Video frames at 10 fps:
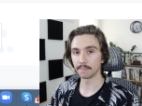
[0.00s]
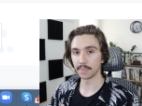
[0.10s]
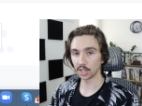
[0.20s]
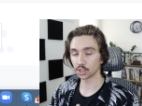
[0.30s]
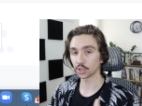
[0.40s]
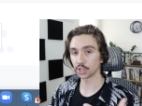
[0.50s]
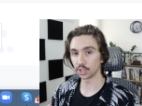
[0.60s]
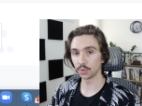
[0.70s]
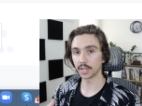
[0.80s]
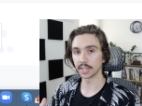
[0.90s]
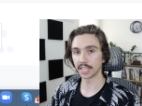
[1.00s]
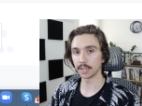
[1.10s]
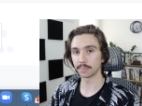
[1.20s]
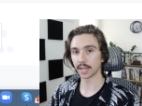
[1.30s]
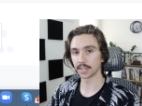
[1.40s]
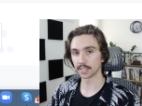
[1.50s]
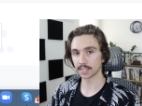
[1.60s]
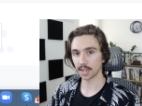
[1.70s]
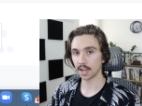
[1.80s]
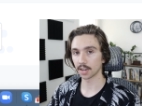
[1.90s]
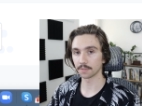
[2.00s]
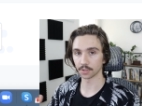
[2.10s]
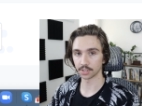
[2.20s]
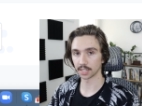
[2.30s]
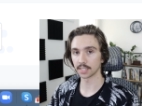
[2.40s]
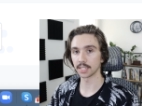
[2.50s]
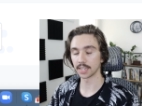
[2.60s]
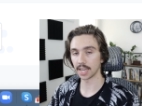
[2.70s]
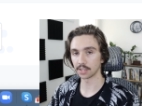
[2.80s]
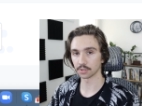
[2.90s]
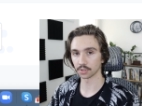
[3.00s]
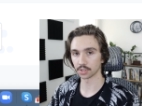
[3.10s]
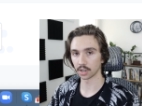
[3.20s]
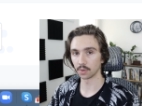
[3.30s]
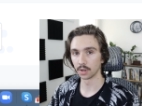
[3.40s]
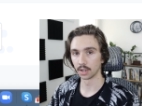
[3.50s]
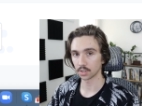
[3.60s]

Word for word: make sure you can keep that in stock for 60 days or so.